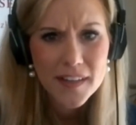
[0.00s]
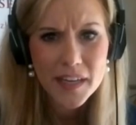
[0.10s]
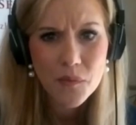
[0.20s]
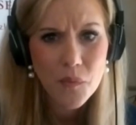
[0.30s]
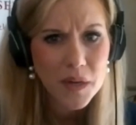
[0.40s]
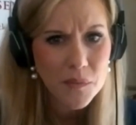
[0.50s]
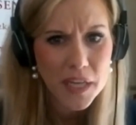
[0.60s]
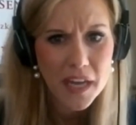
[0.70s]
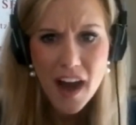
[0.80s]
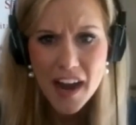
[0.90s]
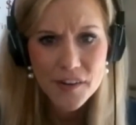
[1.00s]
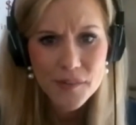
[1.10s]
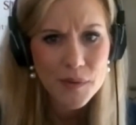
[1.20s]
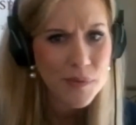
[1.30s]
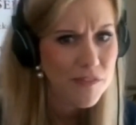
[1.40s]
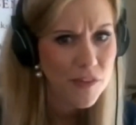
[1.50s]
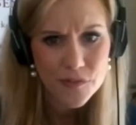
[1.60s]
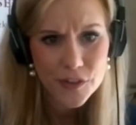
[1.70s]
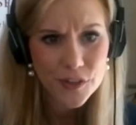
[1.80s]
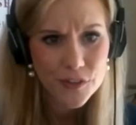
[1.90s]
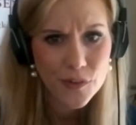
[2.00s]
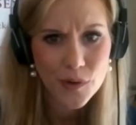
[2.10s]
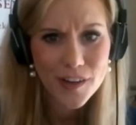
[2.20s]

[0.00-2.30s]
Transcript: Like, what did we hire? What did we vote for you for?